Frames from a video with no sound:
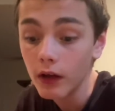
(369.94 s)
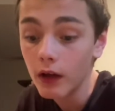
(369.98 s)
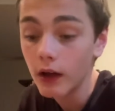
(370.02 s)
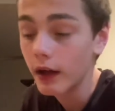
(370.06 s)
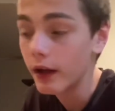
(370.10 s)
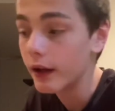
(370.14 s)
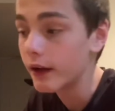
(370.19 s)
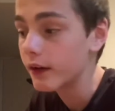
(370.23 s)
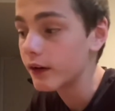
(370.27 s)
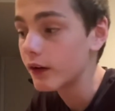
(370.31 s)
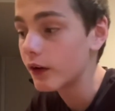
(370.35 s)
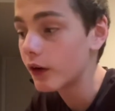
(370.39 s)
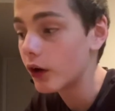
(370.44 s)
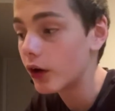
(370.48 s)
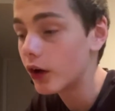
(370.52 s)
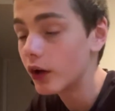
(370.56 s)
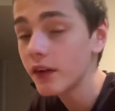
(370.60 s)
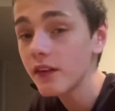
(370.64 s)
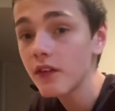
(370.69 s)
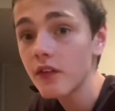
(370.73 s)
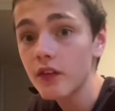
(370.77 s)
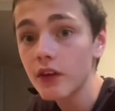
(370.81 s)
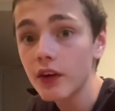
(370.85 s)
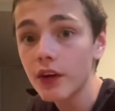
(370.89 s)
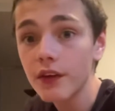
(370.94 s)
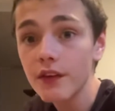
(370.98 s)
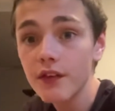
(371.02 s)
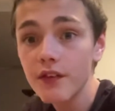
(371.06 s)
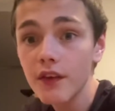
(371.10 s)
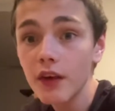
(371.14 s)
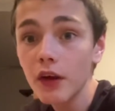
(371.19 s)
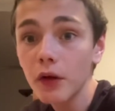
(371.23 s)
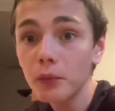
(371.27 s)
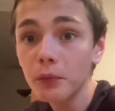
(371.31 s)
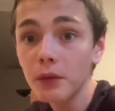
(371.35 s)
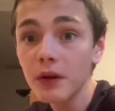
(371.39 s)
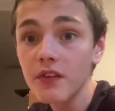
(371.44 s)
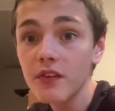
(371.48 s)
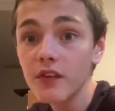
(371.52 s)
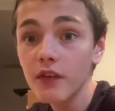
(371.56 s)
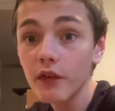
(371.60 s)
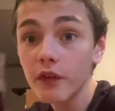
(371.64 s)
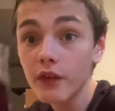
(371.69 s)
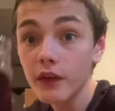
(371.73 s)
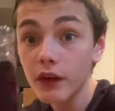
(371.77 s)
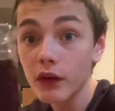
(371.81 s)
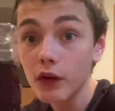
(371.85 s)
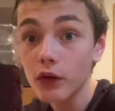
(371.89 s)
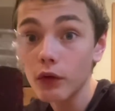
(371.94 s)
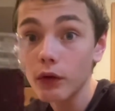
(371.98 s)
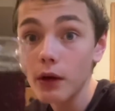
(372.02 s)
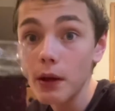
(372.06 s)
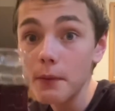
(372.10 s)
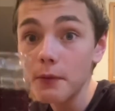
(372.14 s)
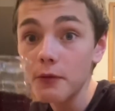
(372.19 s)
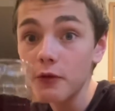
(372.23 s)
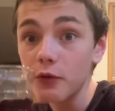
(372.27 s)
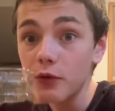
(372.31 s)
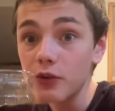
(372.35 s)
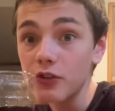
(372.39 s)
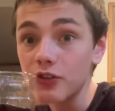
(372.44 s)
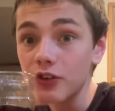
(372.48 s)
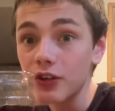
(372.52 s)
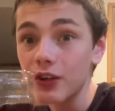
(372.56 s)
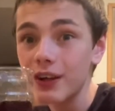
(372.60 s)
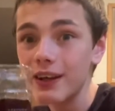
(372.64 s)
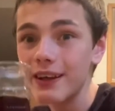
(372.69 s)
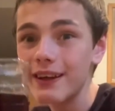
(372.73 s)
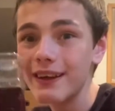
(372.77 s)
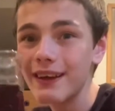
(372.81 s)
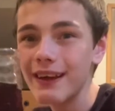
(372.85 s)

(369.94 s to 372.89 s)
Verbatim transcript: And honestly, on this album, I still think Grape Swisher,